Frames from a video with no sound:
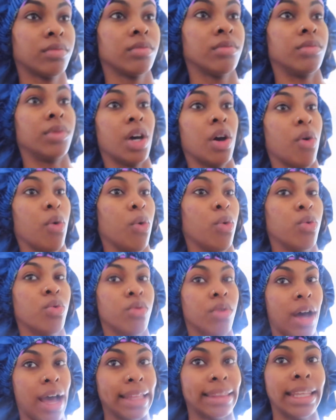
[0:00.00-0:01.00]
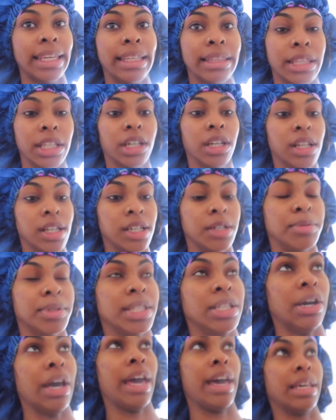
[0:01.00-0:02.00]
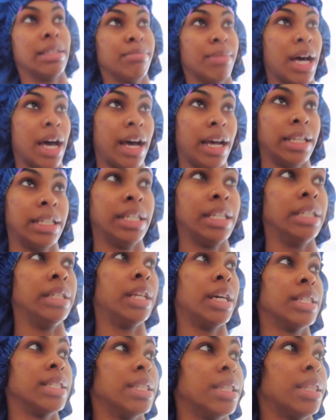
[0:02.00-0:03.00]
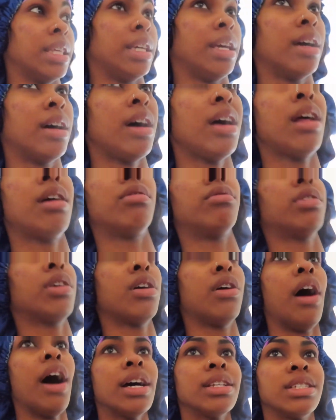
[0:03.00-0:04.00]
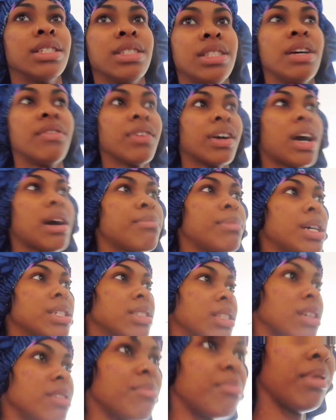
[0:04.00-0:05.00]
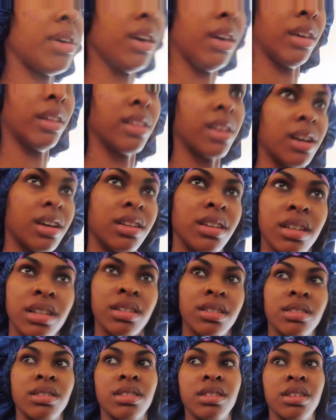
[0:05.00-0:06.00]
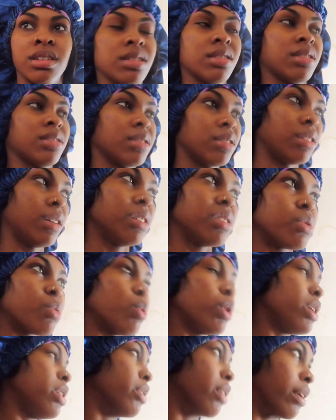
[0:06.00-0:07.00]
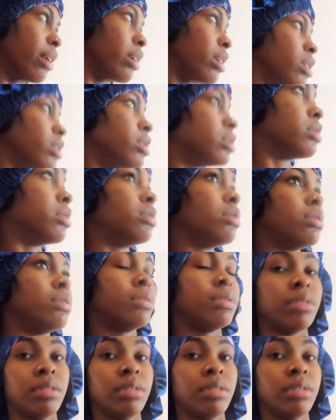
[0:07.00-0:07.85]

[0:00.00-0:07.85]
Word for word: No, I think the club still has my I D. That's the thing. I don't know. I just never got my stuff back. Like, that's weird. I